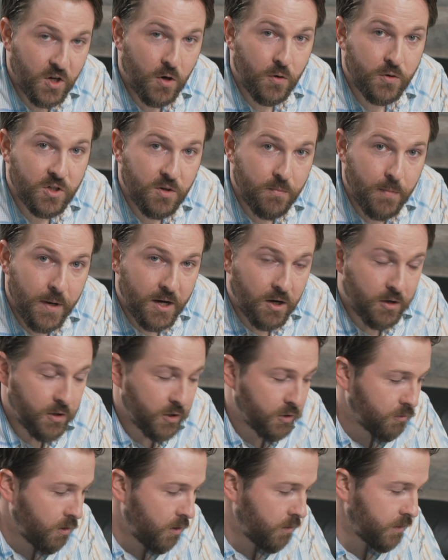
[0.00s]
So to make our
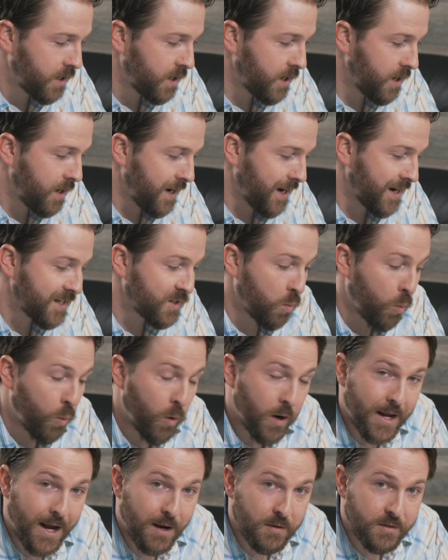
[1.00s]
Negroni, it's
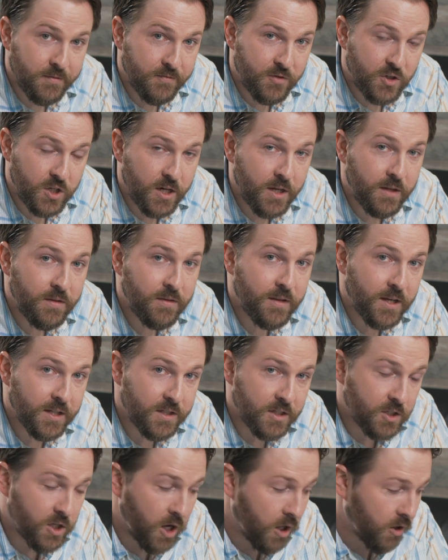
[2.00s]
1 ounce of gin,
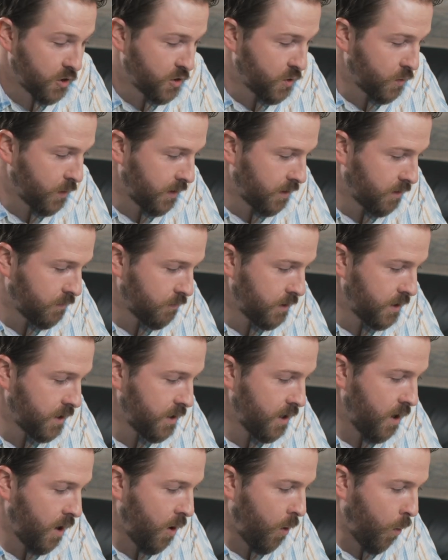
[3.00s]
that's
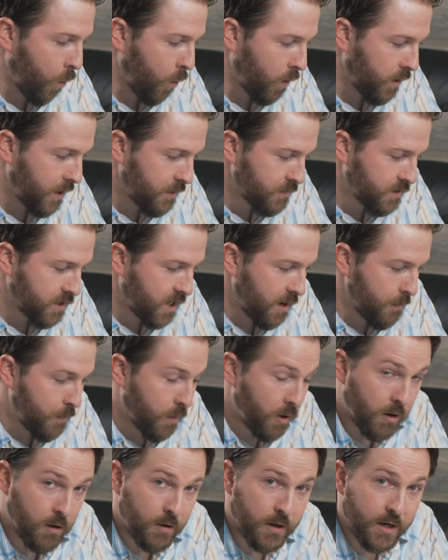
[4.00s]
$1.23, 1 ounce
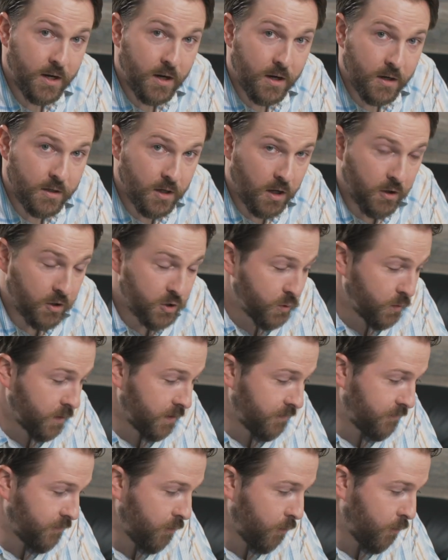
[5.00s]
Campari,
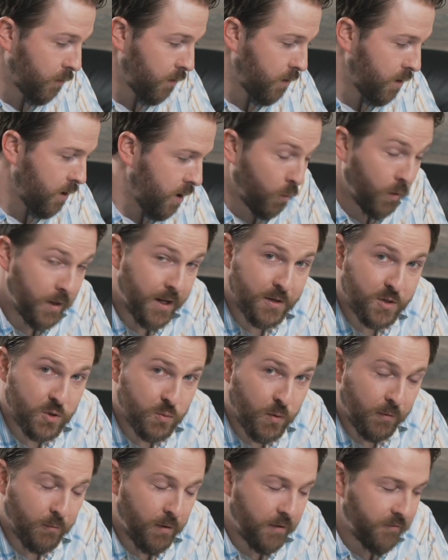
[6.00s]
$1.24, 1 ounce
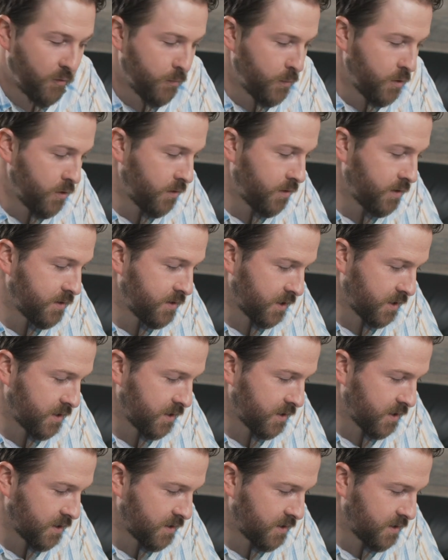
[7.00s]
sweet red vermouth,
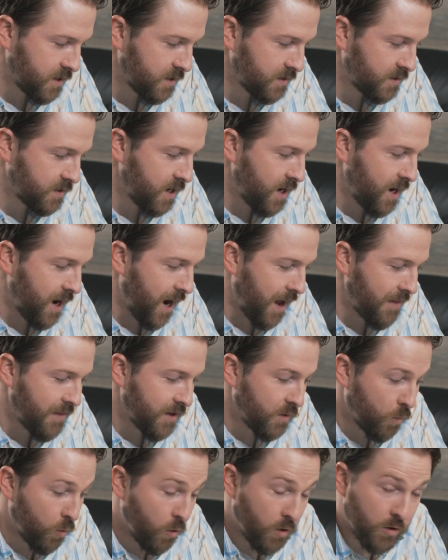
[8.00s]
66 cents, and
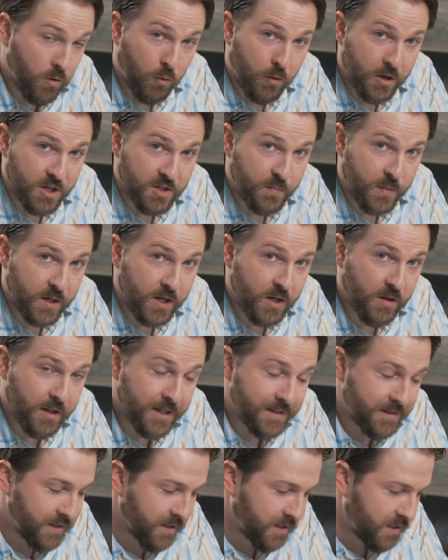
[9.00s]
then 1 orange peel
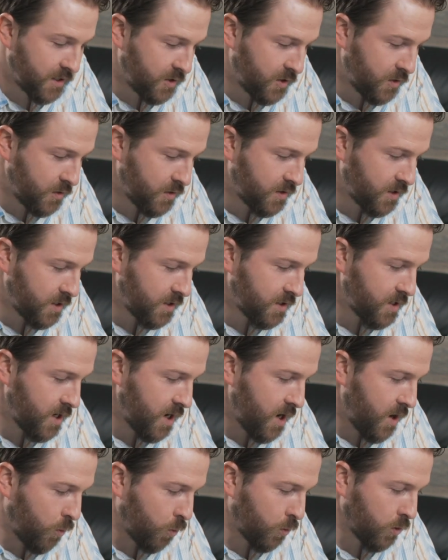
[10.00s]
at 62 cents.
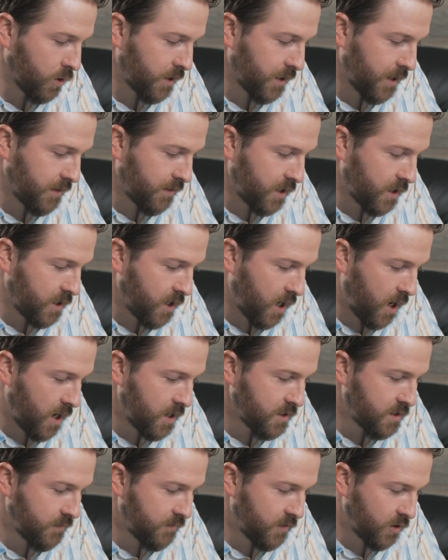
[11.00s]
We're looking at the
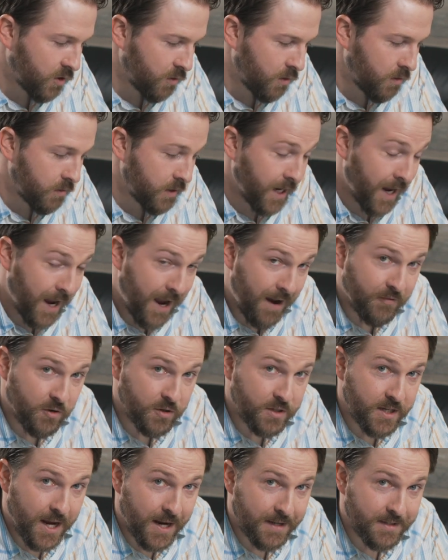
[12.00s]
cost of Negroni
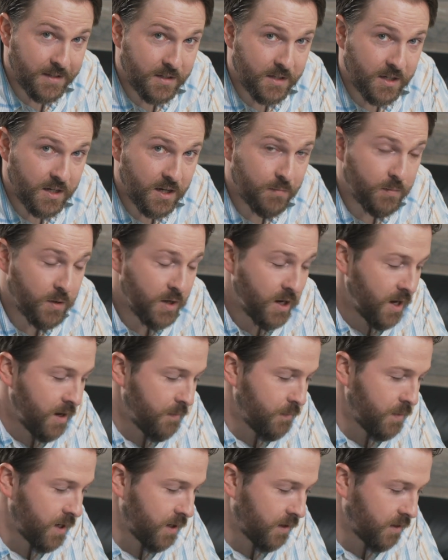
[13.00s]
after tax and tip
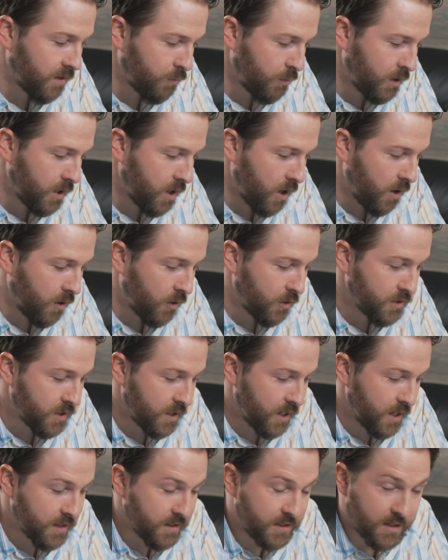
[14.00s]
being
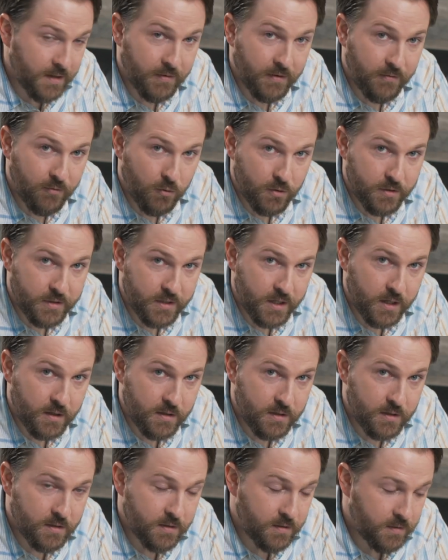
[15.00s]

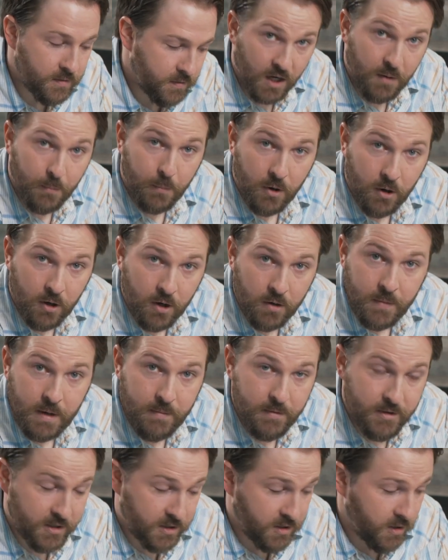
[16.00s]
$3.74. At a bar,
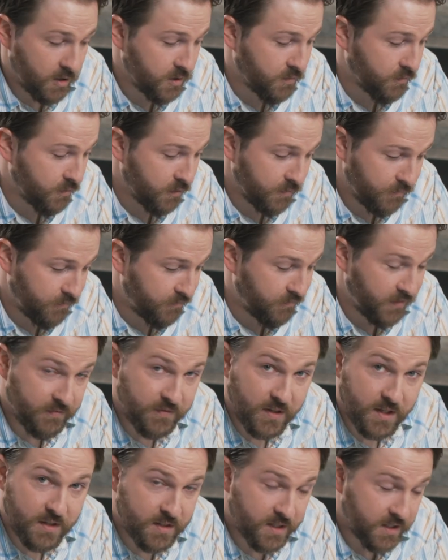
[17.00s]
maybe this goes for
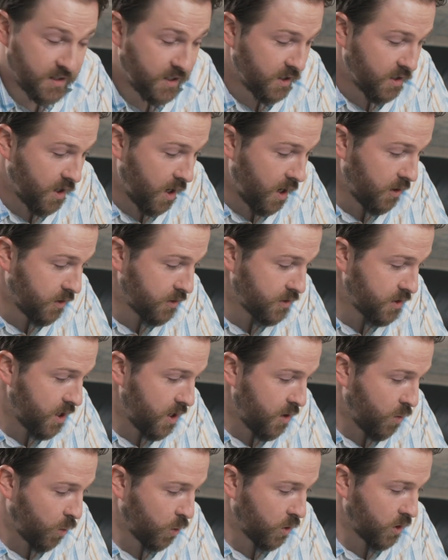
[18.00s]
$15, $16.
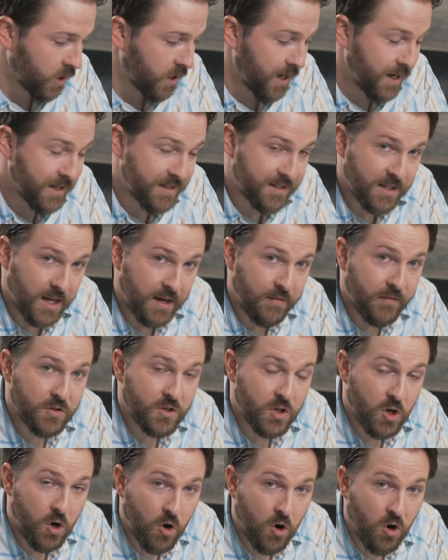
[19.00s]
We're looking at a
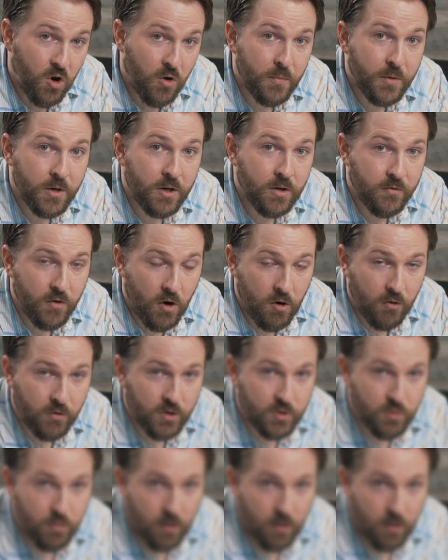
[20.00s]
savings at home of over